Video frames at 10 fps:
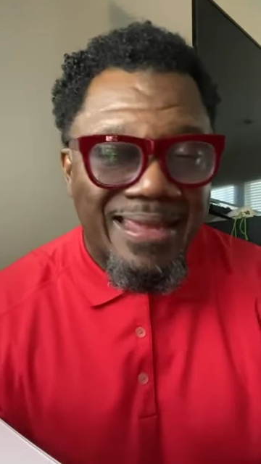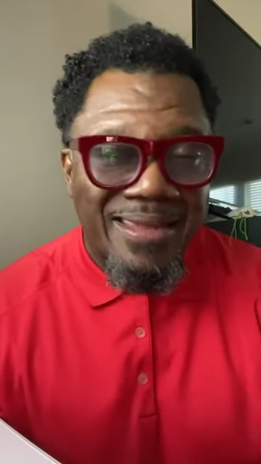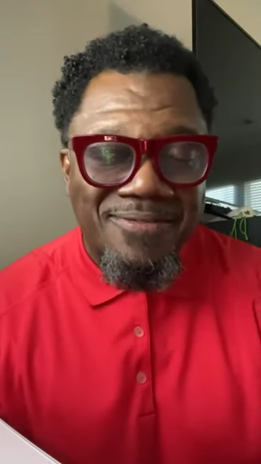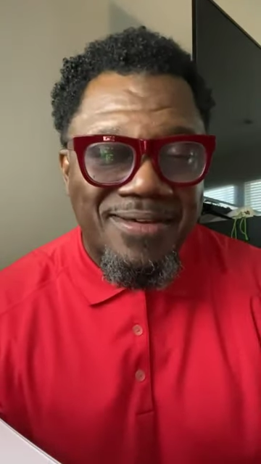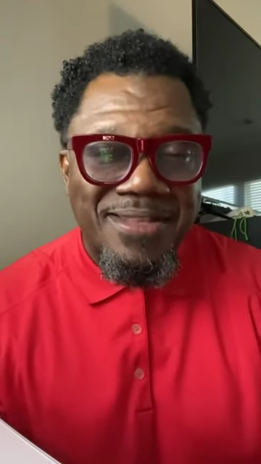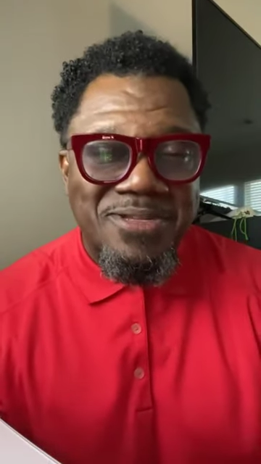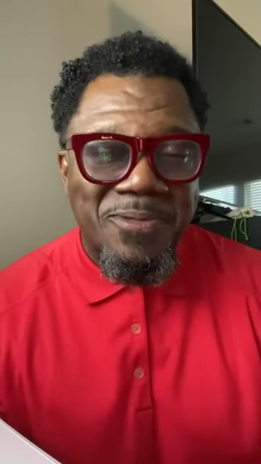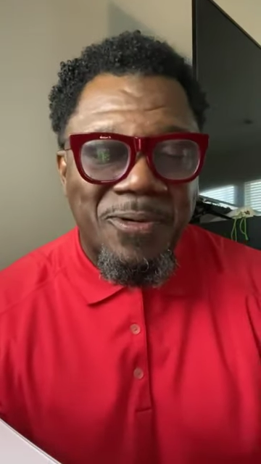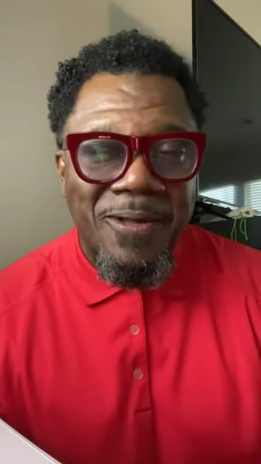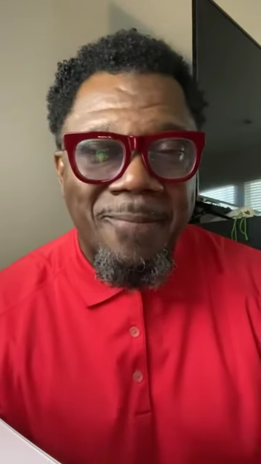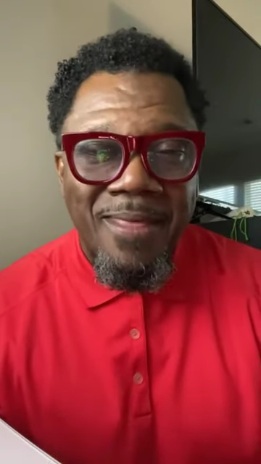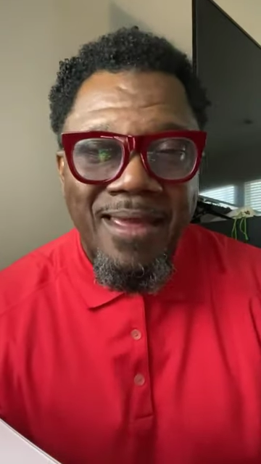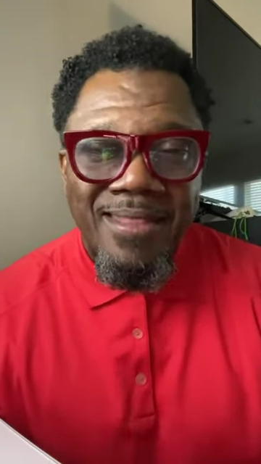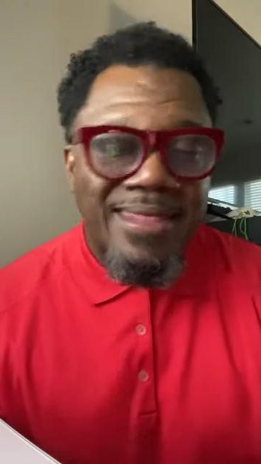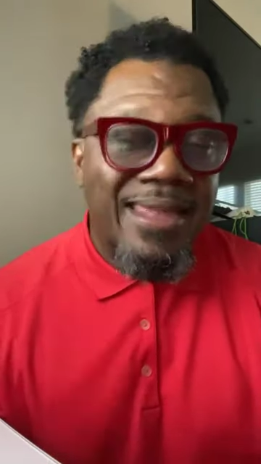Thank you for this morning.
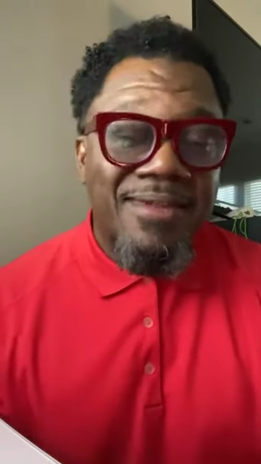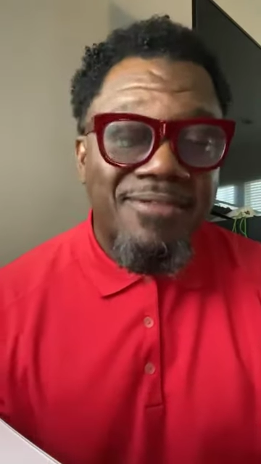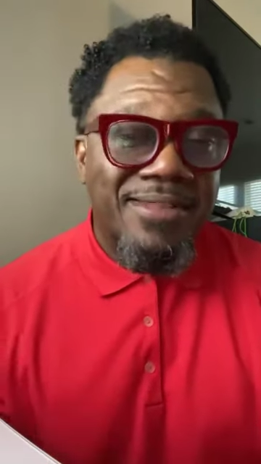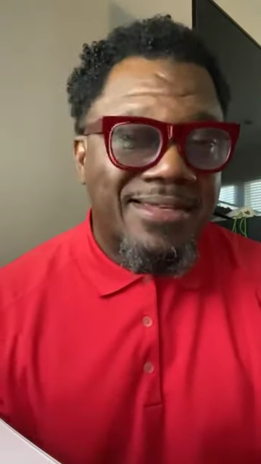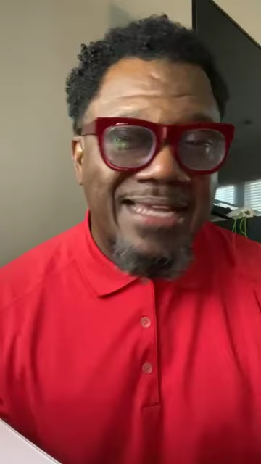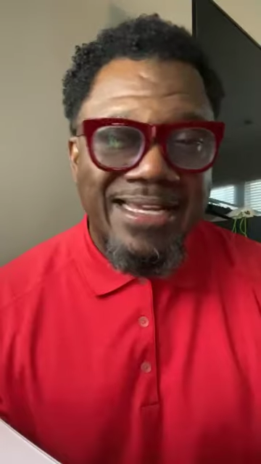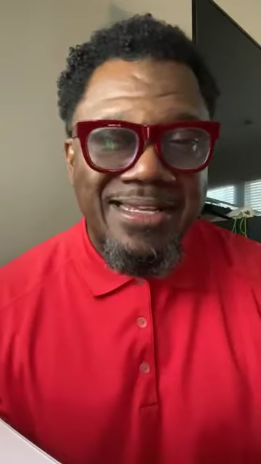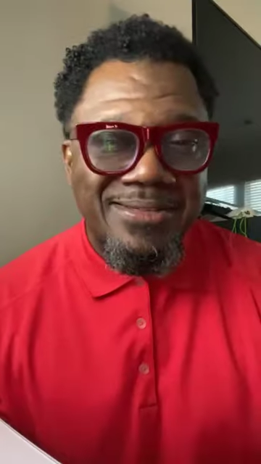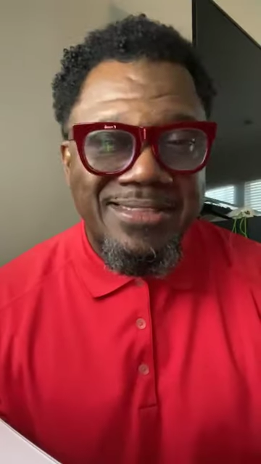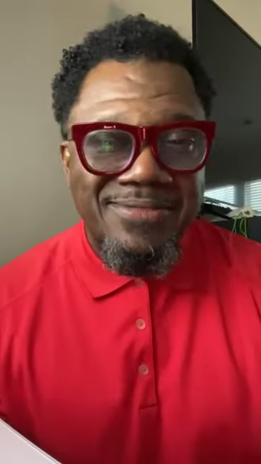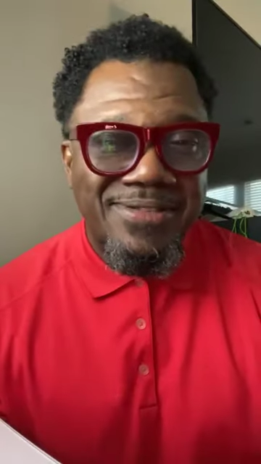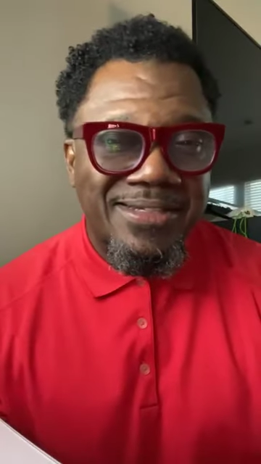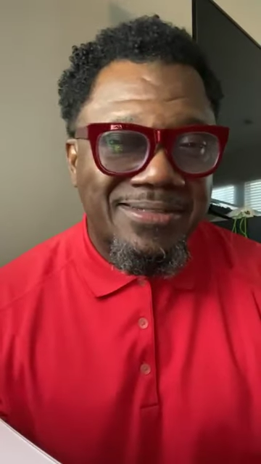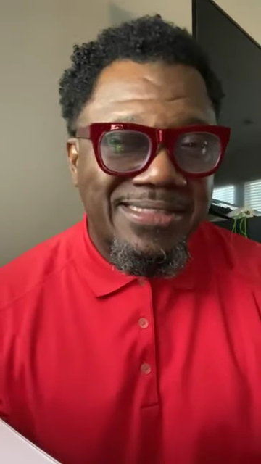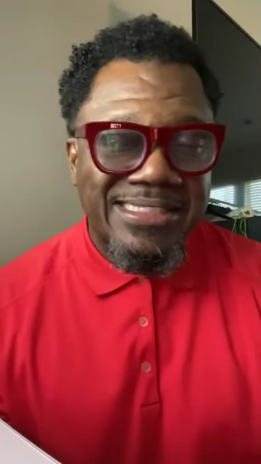Thank you for the technical
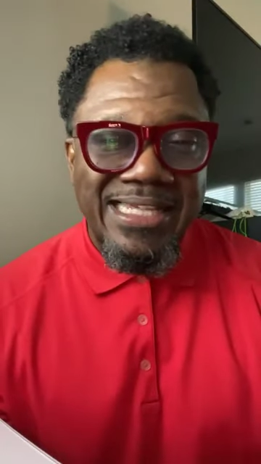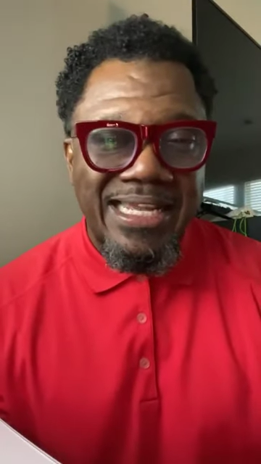difficulties.